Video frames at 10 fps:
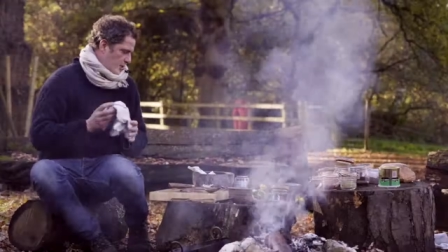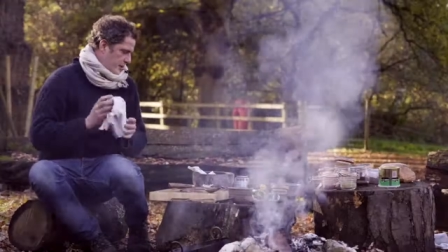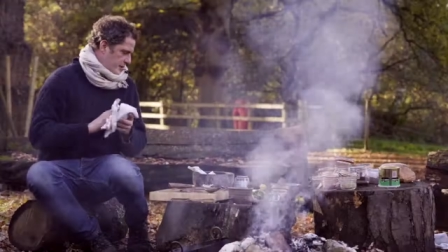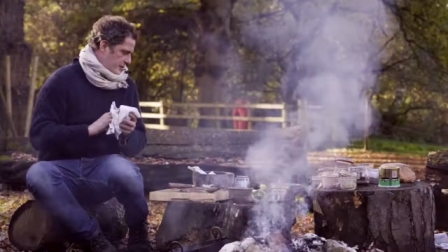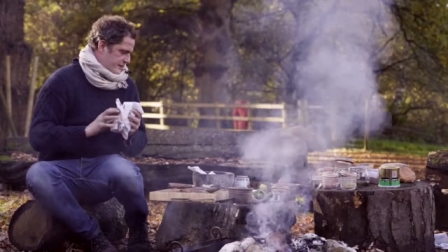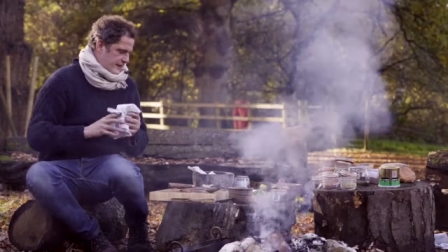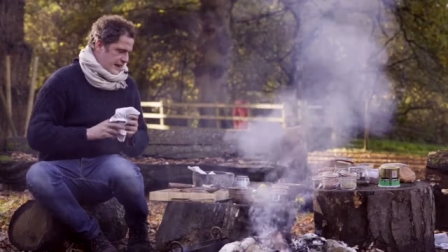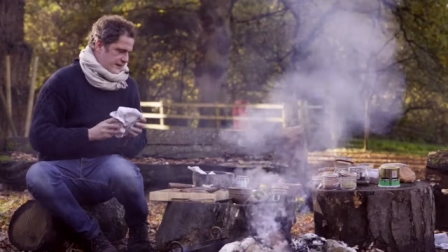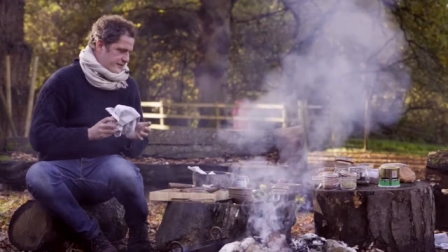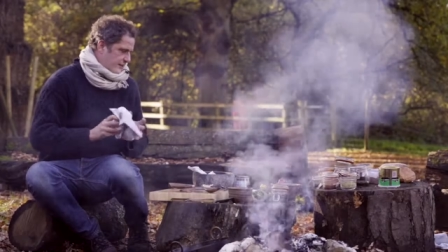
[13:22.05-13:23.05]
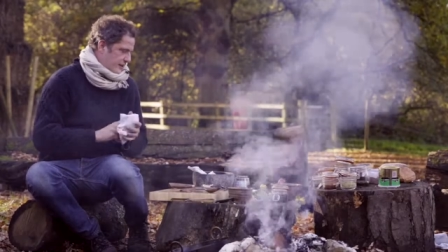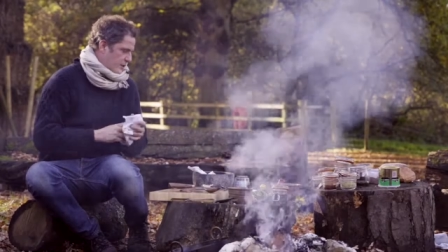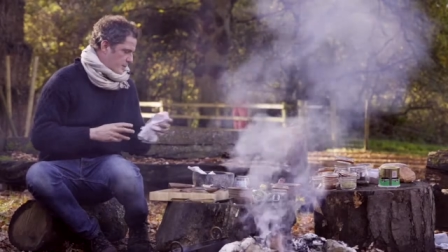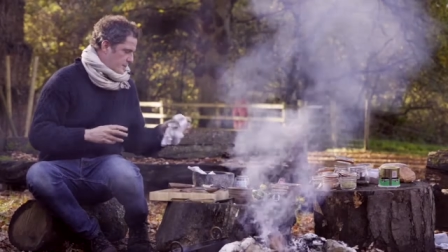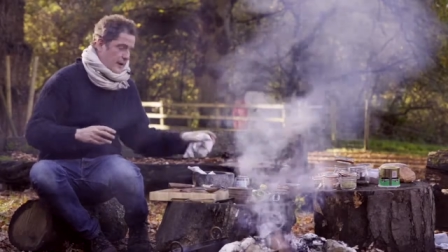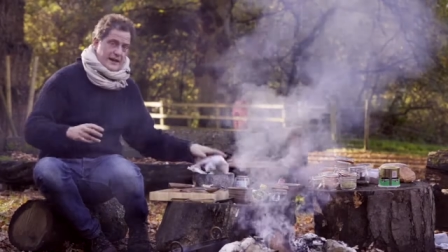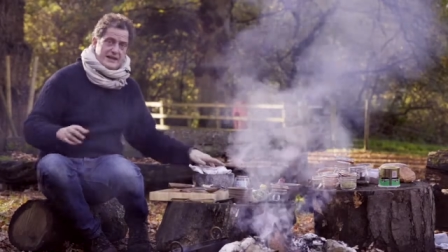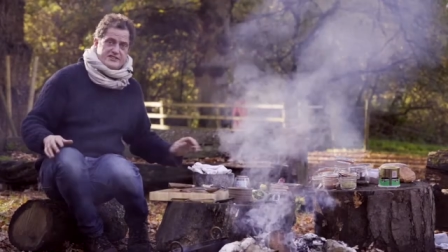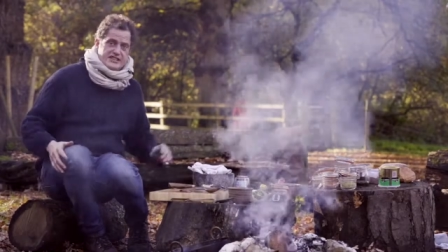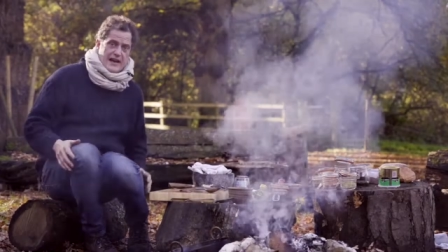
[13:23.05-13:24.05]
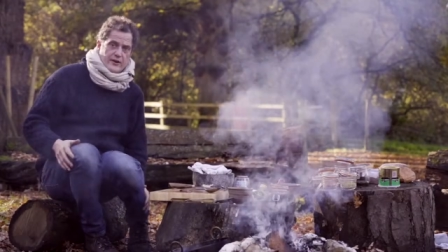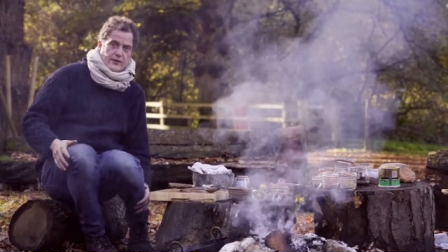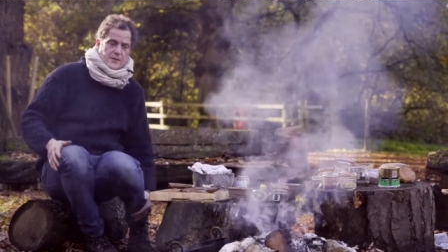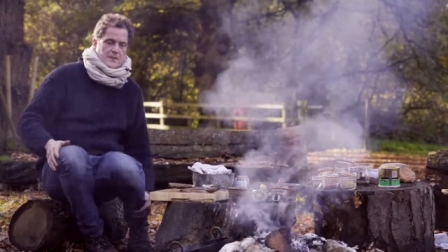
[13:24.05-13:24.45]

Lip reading: What we're doing today is something called a bunny chow